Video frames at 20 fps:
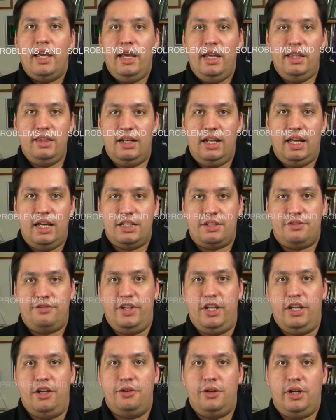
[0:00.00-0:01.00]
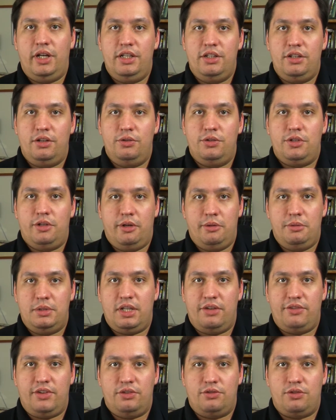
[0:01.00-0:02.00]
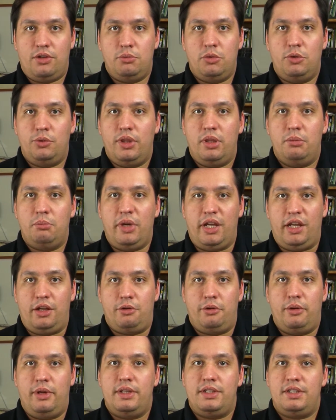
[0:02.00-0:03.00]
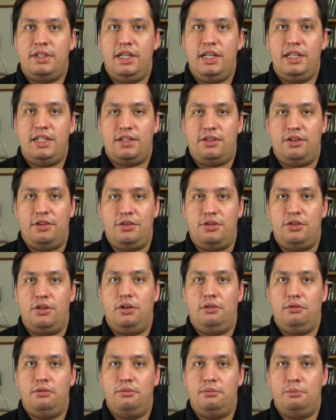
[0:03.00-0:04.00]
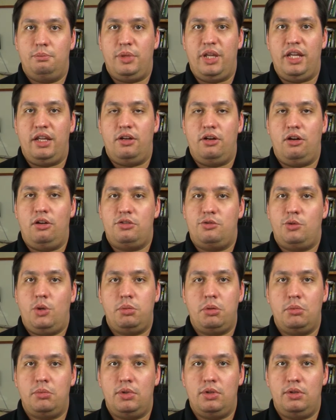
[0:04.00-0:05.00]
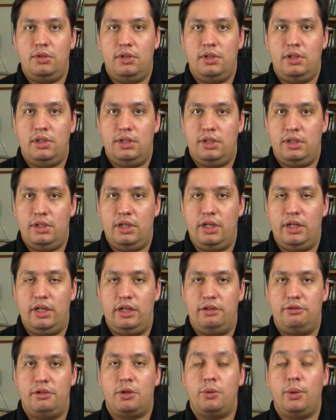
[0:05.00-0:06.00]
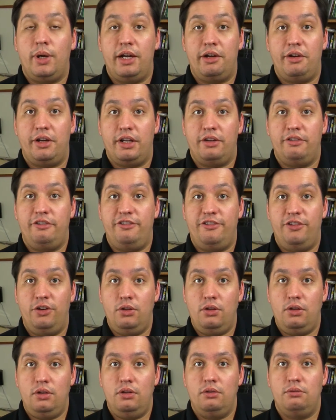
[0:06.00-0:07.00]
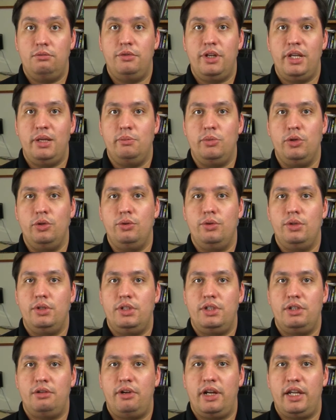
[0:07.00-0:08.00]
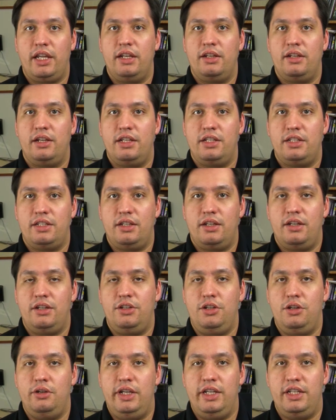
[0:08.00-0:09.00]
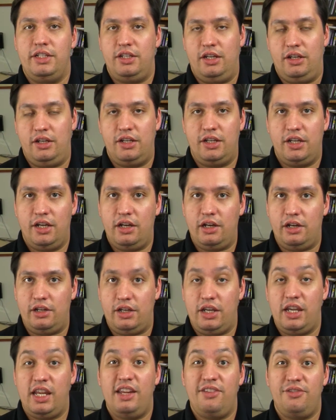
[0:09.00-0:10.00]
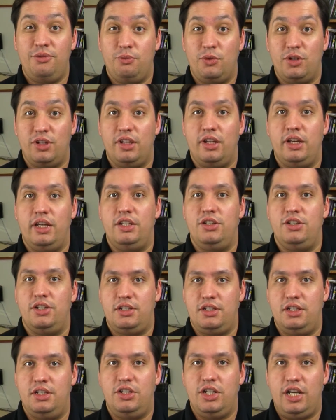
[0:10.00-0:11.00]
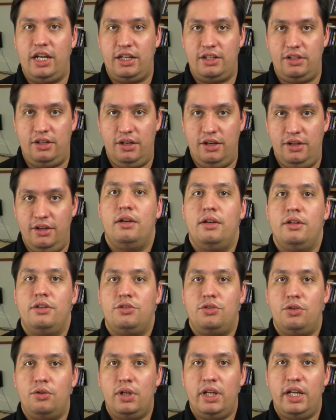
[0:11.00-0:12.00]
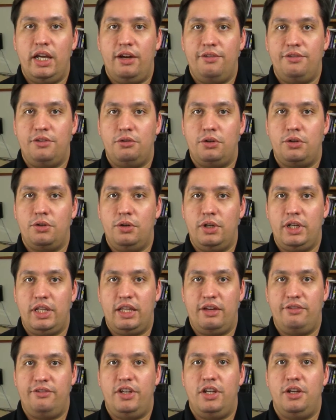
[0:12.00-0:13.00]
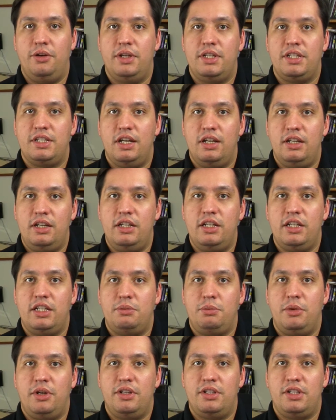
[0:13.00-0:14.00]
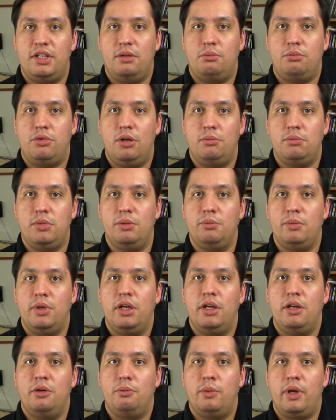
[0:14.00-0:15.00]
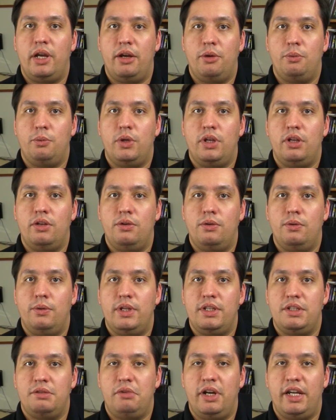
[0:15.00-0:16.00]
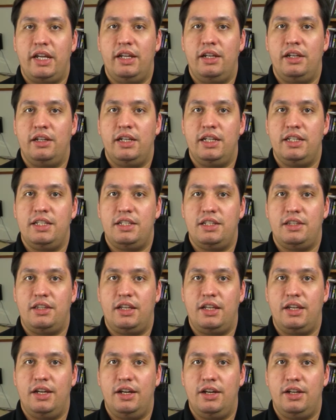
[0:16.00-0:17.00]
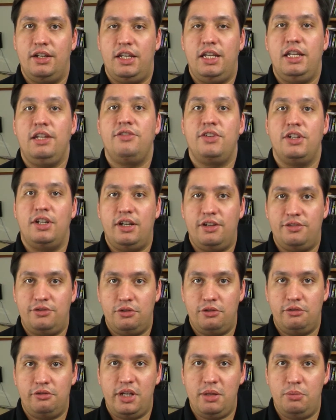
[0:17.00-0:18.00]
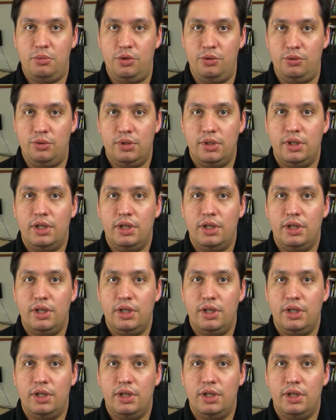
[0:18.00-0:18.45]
In the last video, I told you I was having trouble with the microSD slot not being hot swappable, requiring a full reboot to recognise a newly inserted card, even one that I just ejected. Shortly after recording that video, I started experiencing a problem where it wouldn't always recognise the card even after a reboot.